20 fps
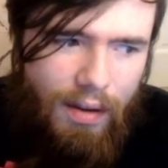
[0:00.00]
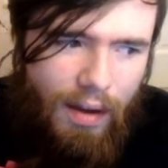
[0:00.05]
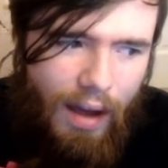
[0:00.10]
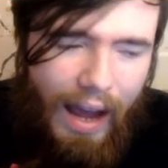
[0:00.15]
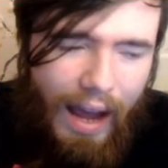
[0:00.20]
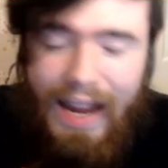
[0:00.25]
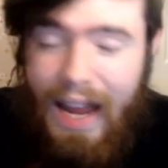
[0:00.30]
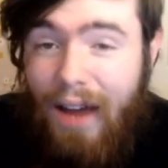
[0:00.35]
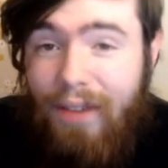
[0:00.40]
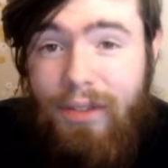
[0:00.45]

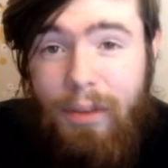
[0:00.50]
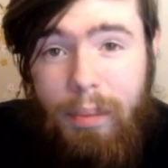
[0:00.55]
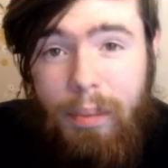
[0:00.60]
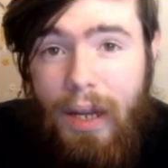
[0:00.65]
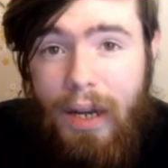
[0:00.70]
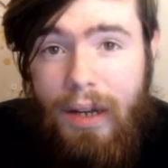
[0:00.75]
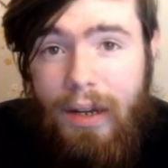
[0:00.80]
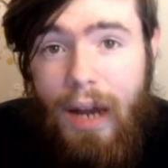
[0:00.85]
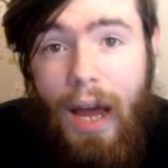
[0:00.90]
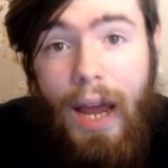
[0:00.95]
I have to
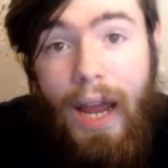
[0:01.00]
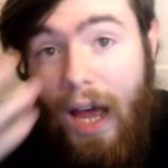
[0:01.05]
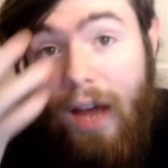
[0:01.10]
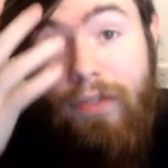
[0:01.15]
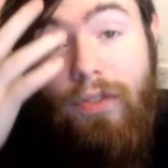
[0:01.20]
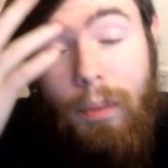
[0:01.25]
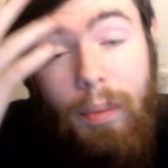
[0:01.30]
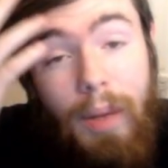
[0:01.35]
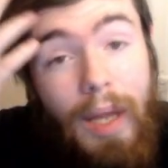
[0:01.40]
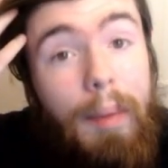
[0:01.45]
play it. I
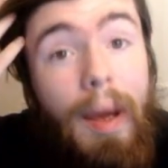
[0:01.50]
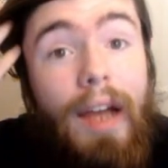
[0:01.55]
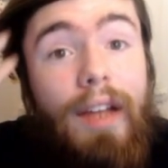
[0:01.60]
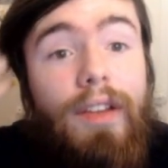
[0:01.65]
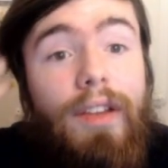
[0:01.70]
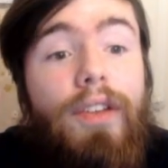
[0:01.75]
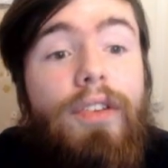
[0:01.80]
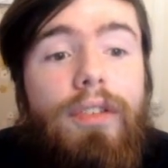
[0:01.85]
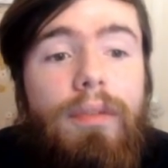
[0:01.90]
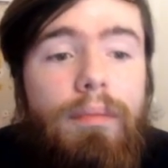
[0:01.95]
have to play
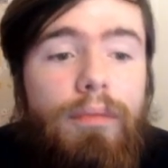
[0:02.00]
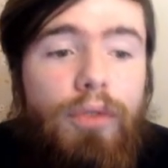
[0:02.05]
magnets.